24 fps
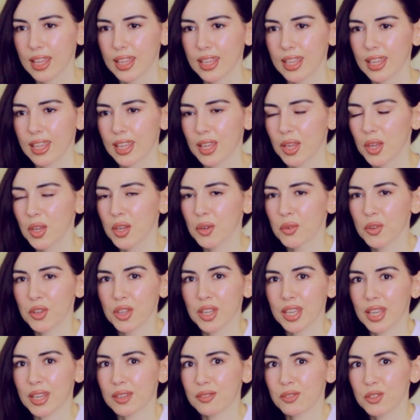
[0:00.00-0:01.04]
He
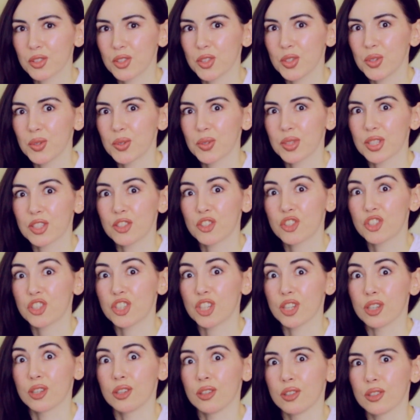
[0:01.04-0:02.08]
gives you the
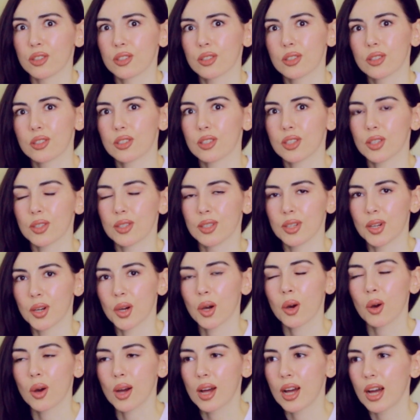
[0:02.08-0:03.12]
chills, you
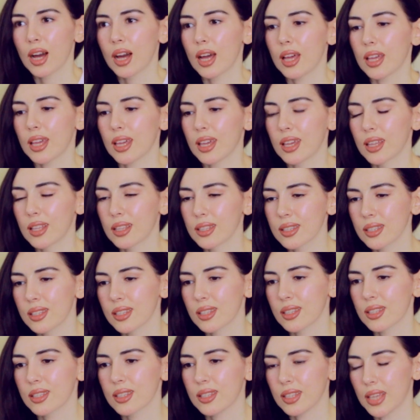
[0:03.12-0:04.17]
know?
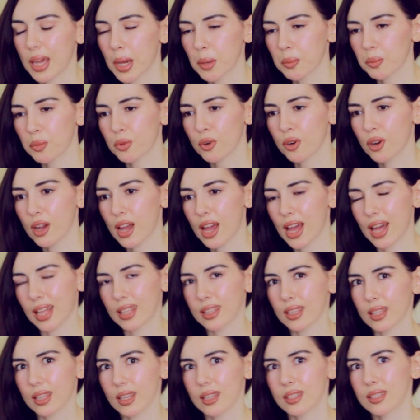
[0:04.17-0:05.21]
In The Emperor
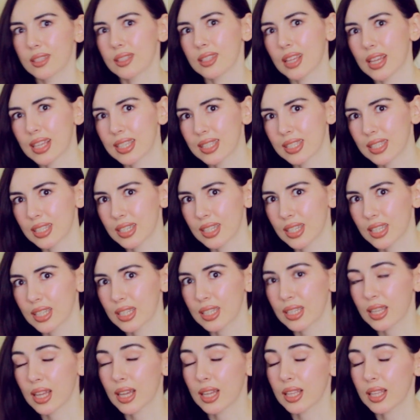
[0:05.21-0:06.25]
and the Assassin,